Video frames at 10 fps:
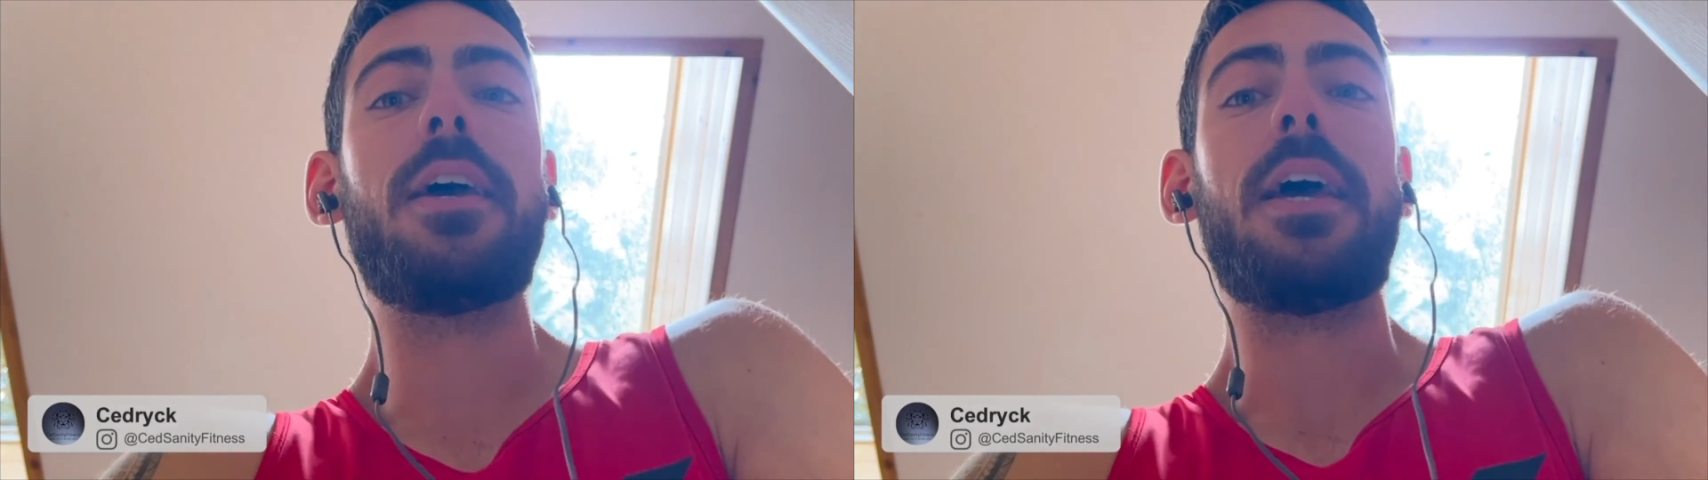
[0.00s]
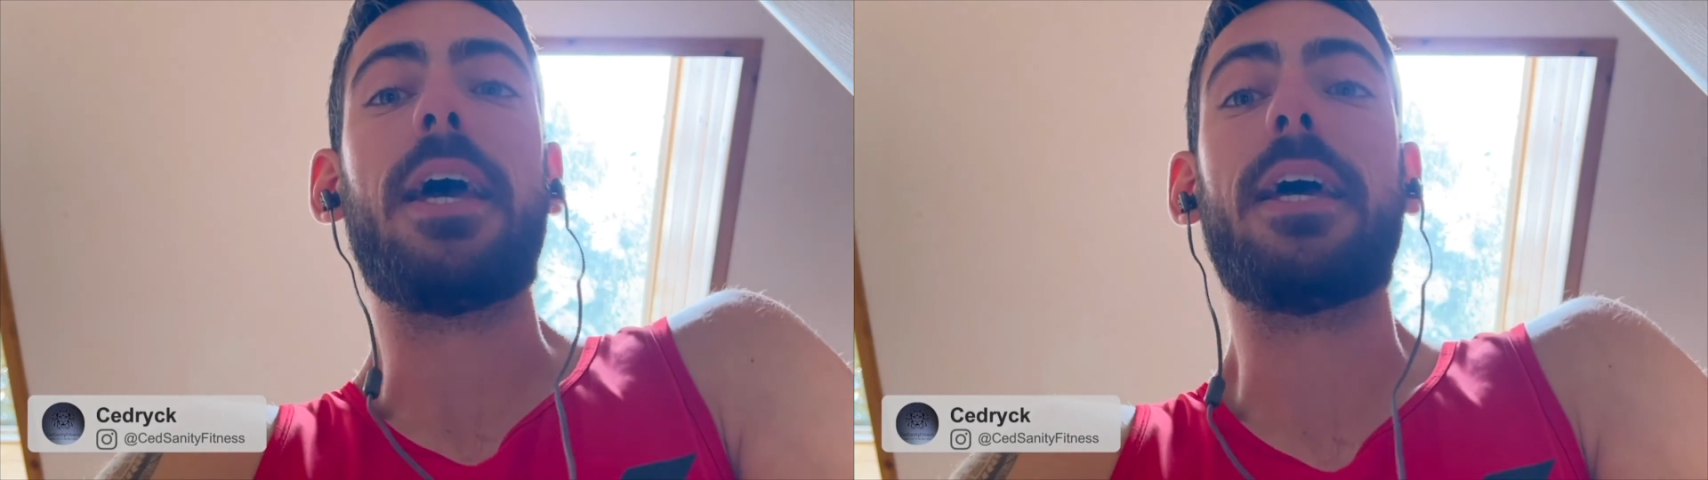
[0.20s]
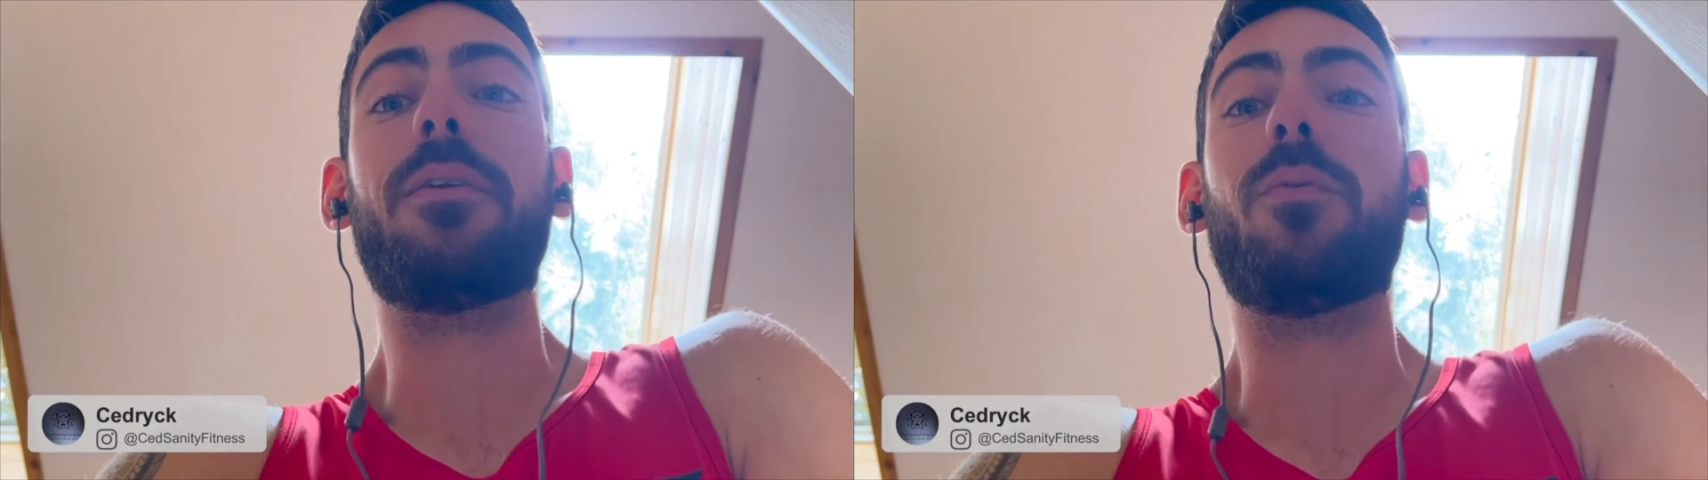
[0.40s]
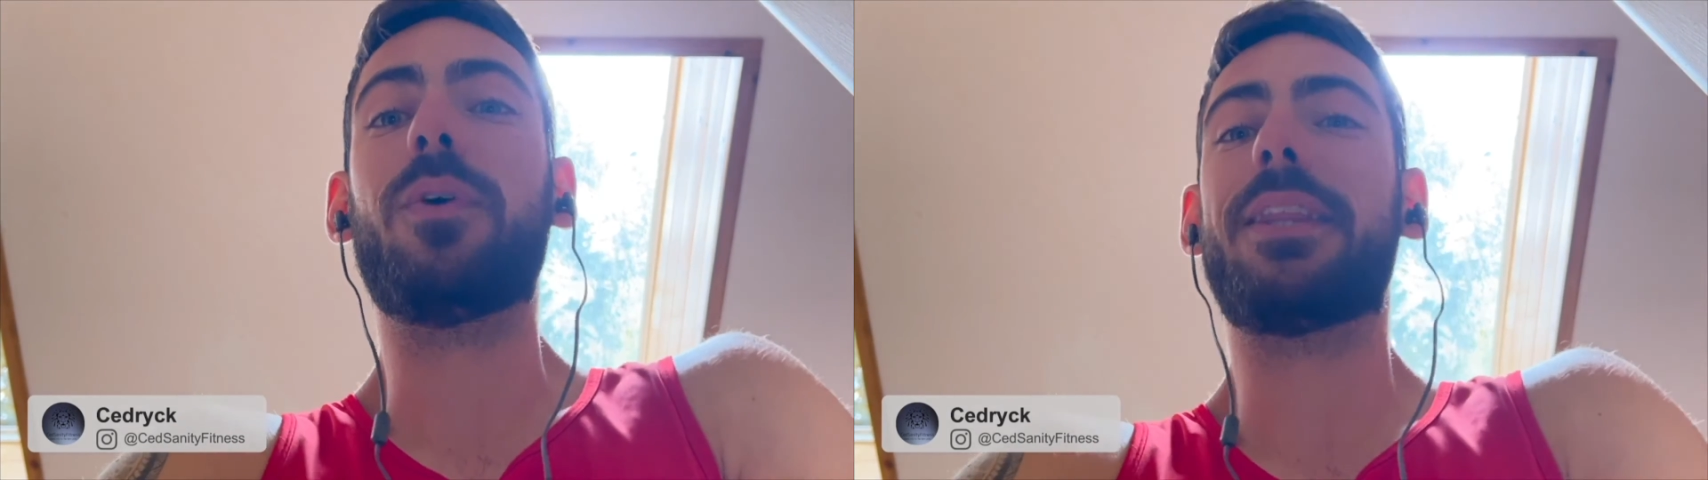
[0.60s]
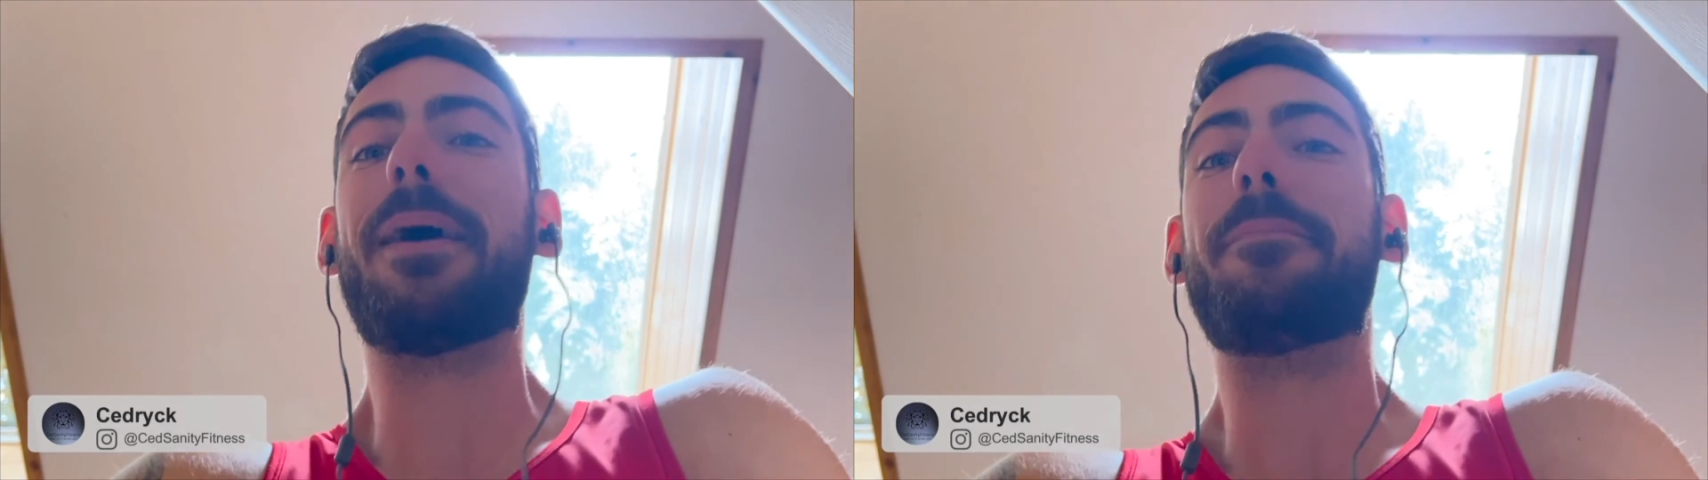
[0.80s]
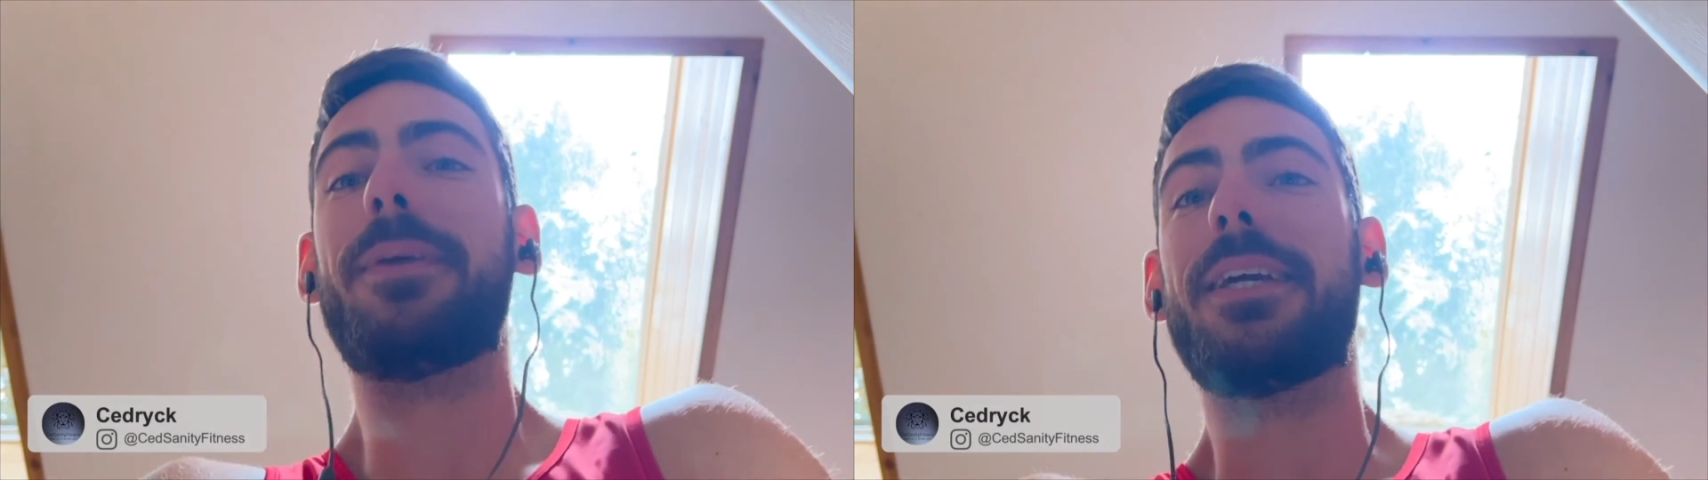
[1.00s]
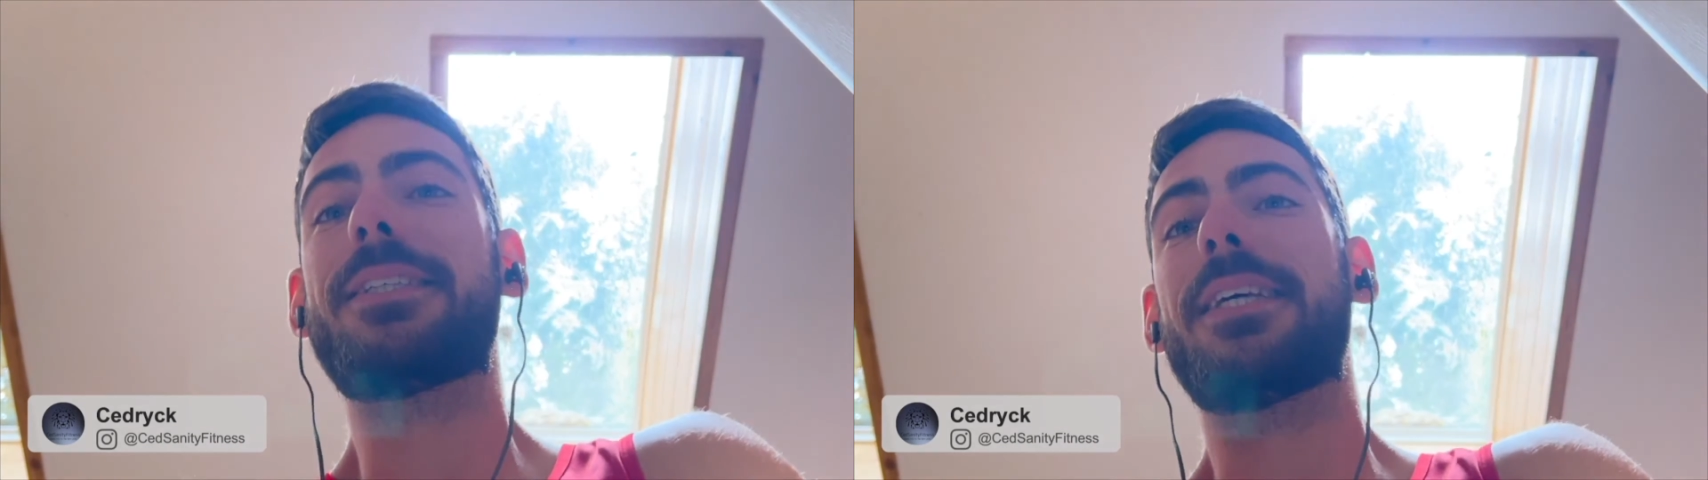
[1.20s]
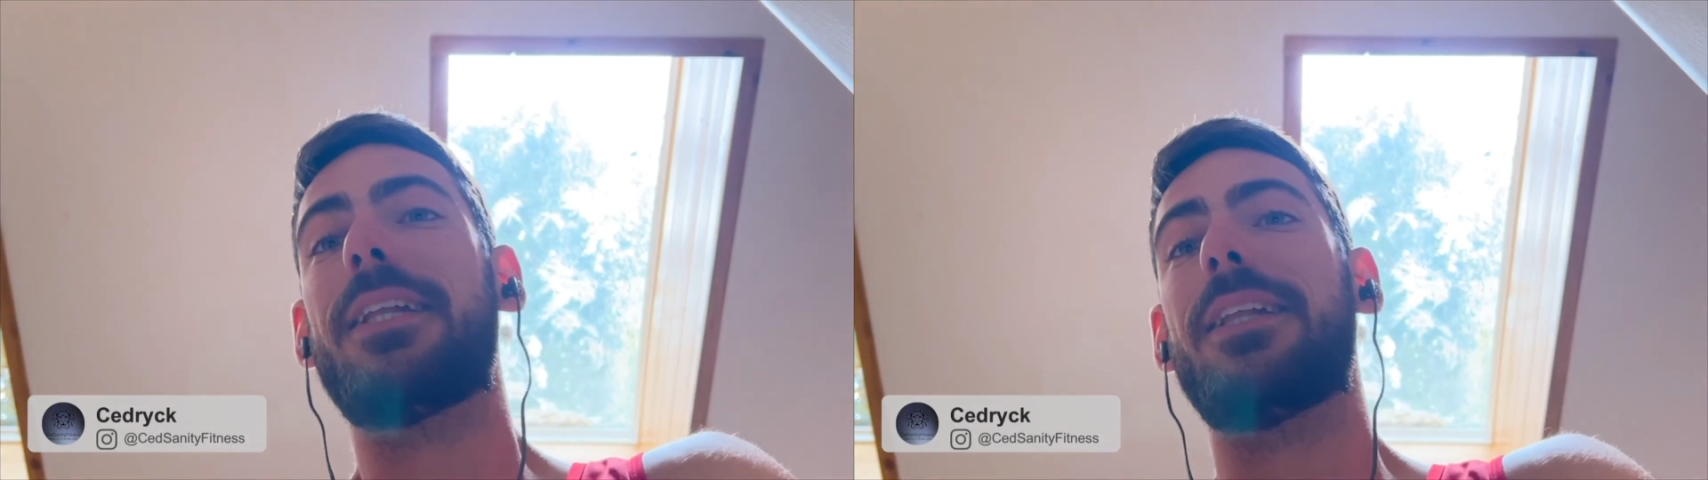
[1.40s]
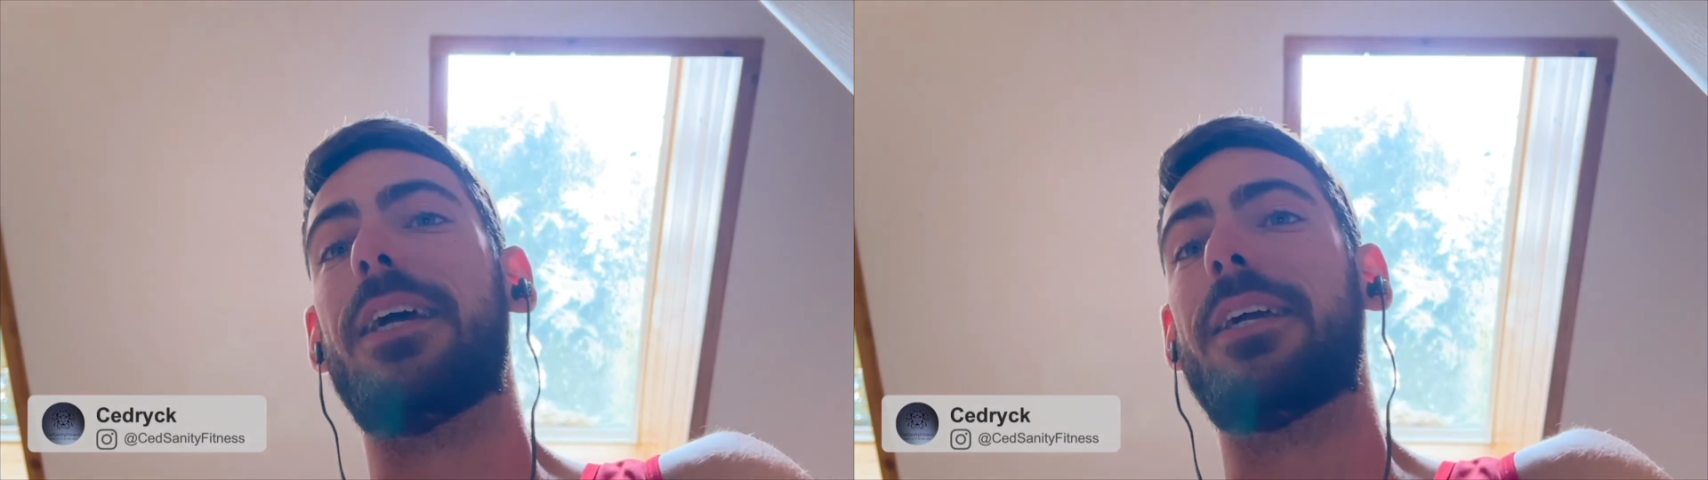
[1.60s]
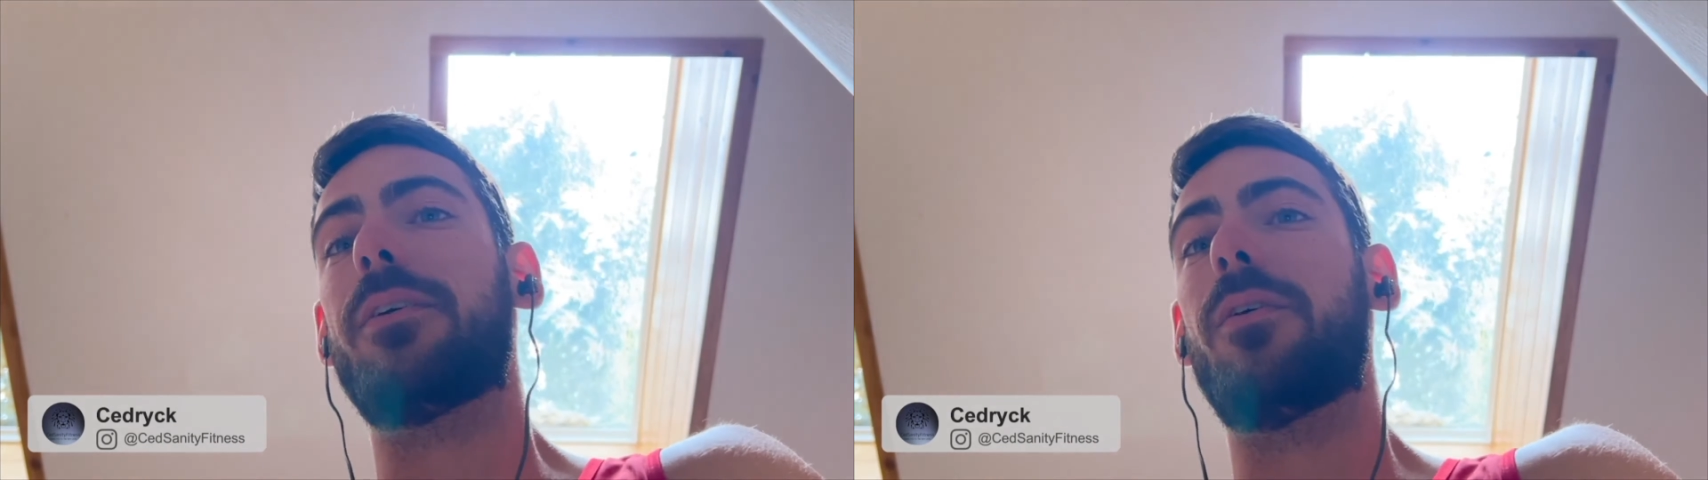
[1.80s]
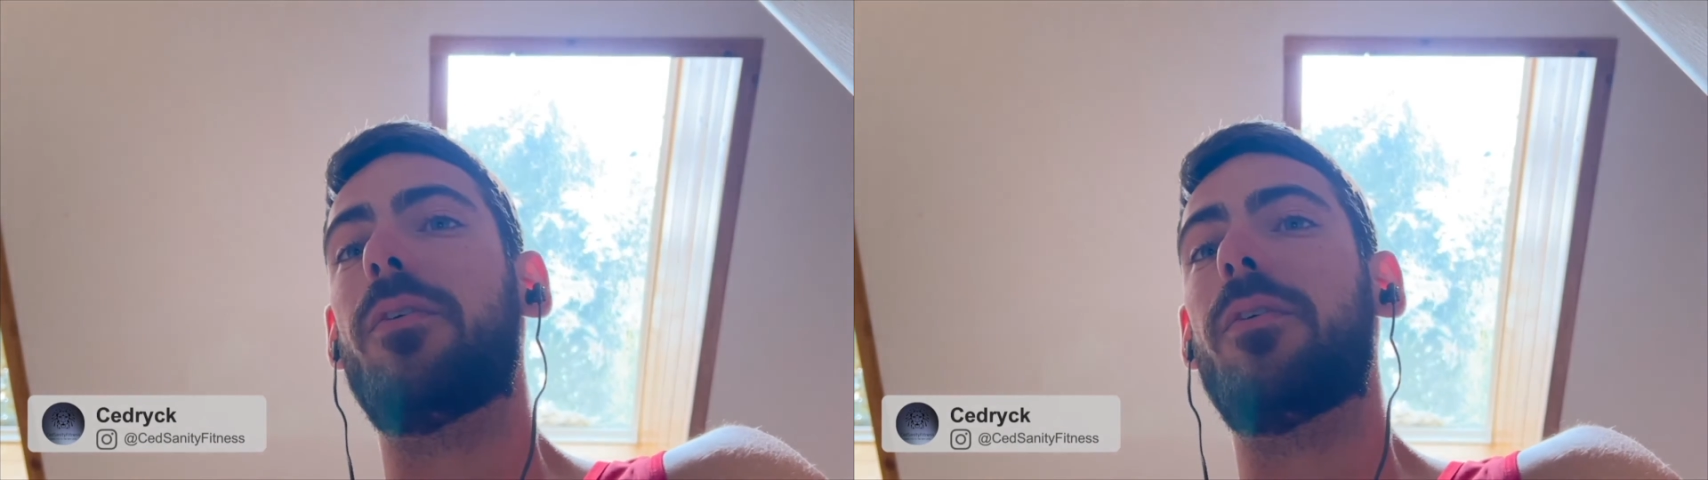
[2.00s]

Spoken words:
And with that being said, like,